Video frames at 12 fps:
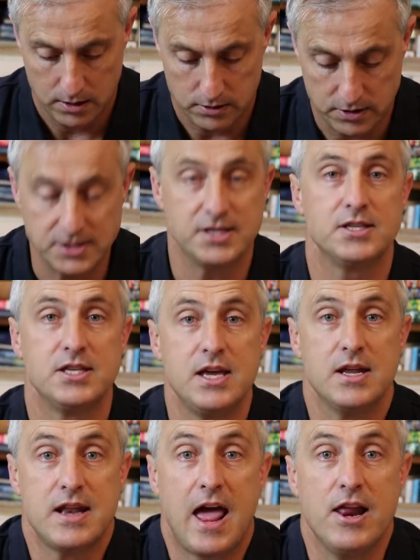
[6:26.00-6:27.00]
This is the
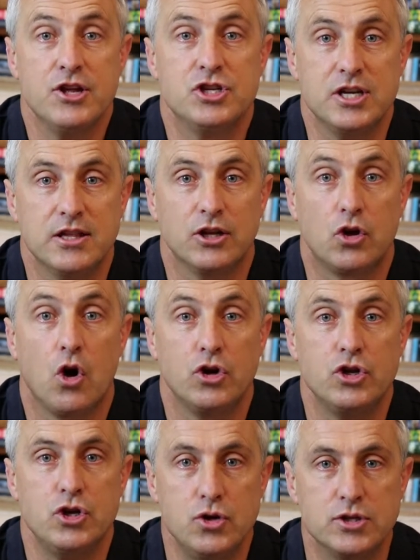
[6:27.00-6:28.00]
analogy that
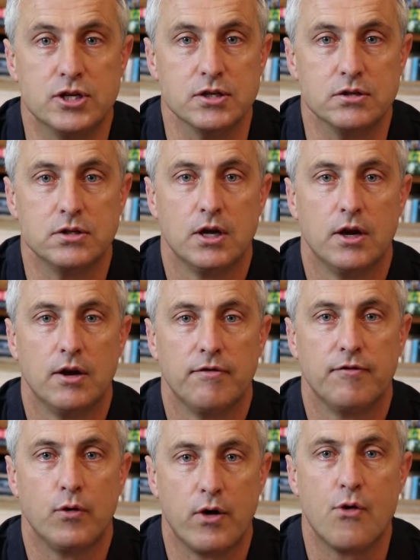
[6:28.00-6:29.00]
God uses
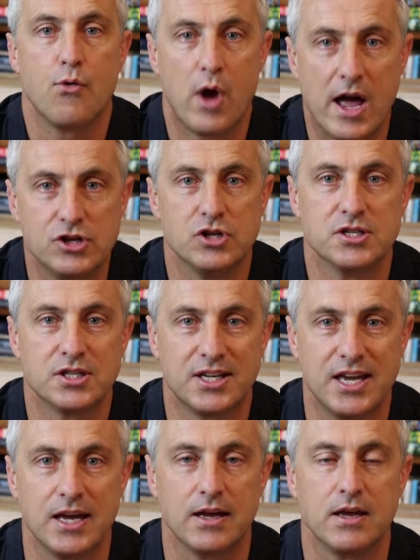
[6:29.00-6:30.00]
for a righteous
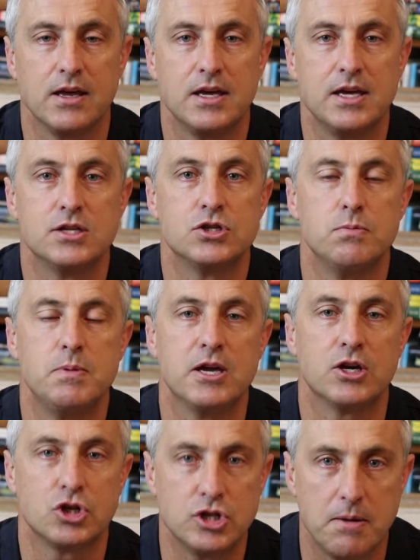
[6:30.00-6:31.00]
king. He's to be
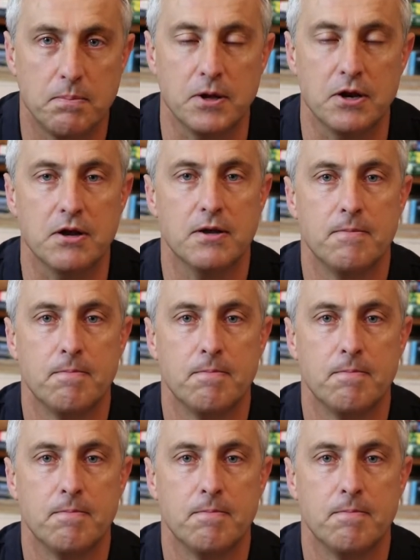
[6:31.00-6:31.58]
a shepherd.